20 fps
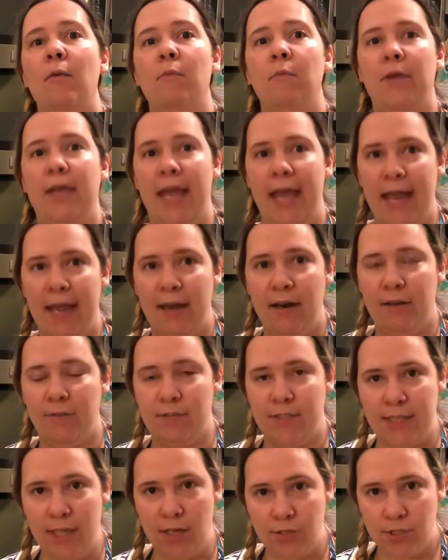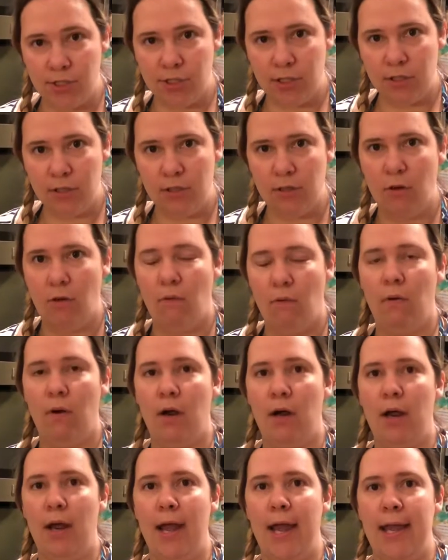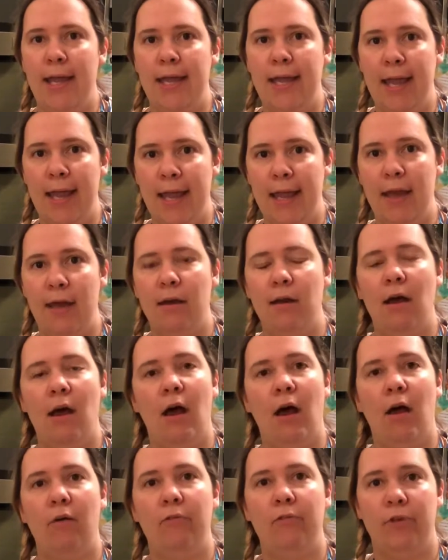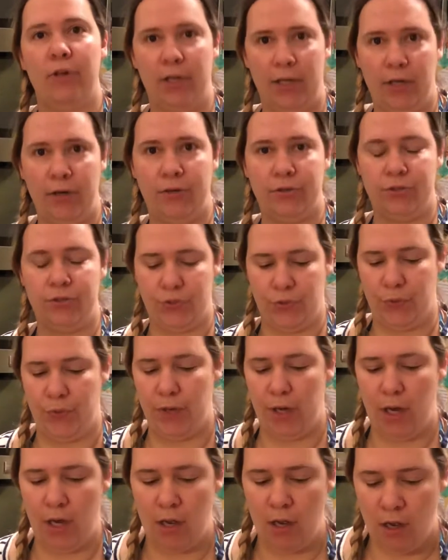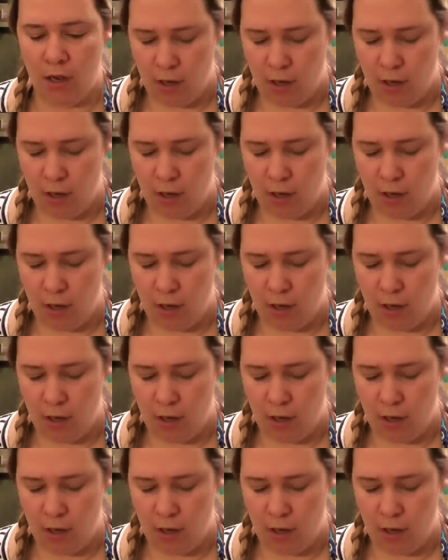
can of seltzer or a can of clear soda.